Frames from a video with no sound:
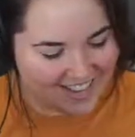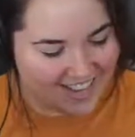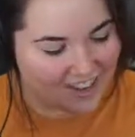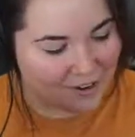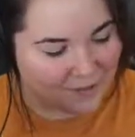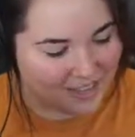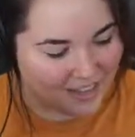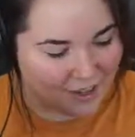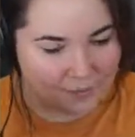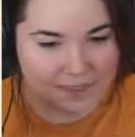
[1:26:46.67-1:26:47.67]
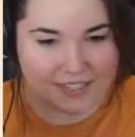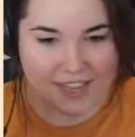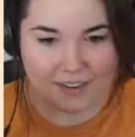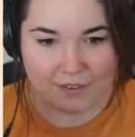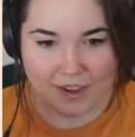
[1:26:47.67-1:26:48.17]
I hope that helps.
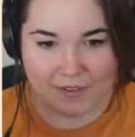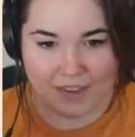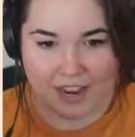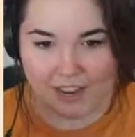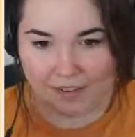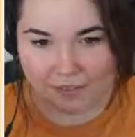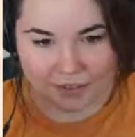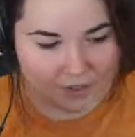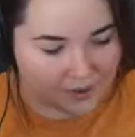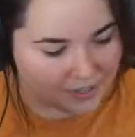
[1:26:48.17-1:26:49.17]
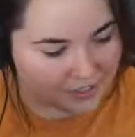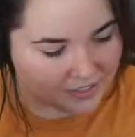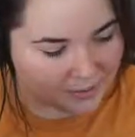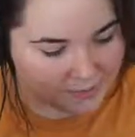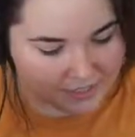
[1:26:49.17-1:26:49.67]
And if you have any further
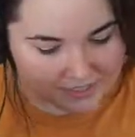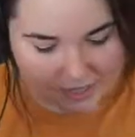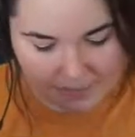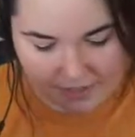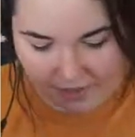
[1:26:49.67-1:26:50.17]
questions, please let me know,